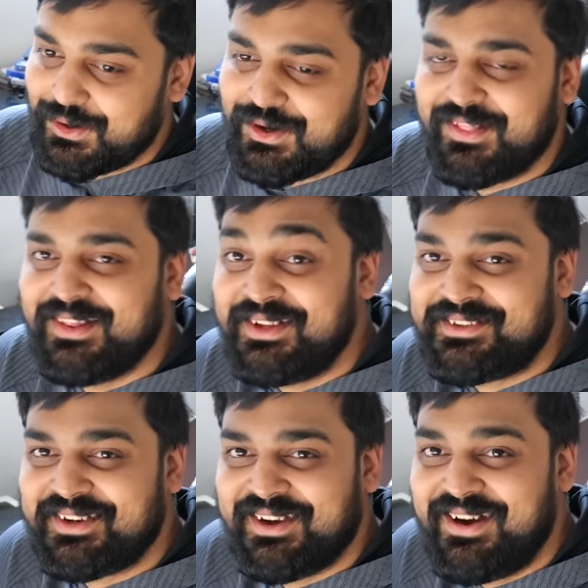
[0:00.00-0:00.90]
Oh, they
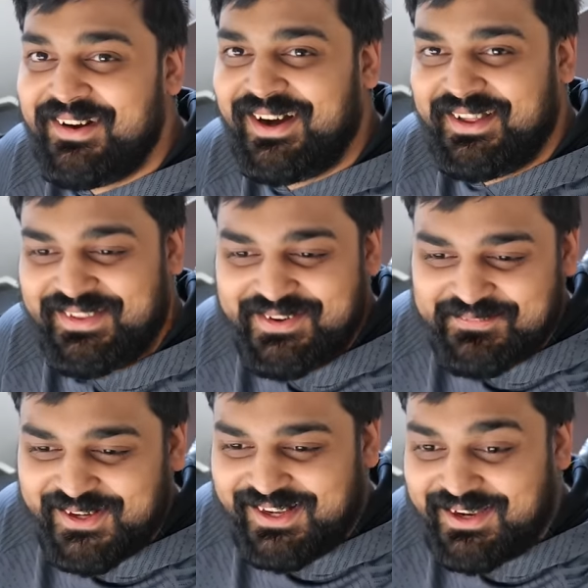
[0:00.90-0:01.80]
let you go, huh,
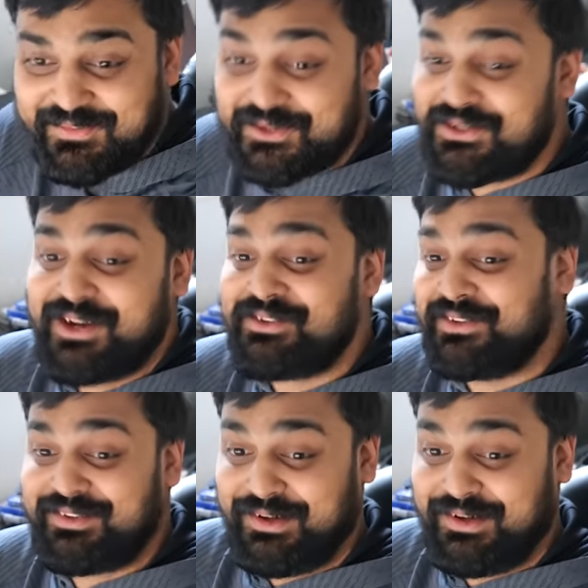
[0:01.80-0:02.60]
there, buddy? The judge just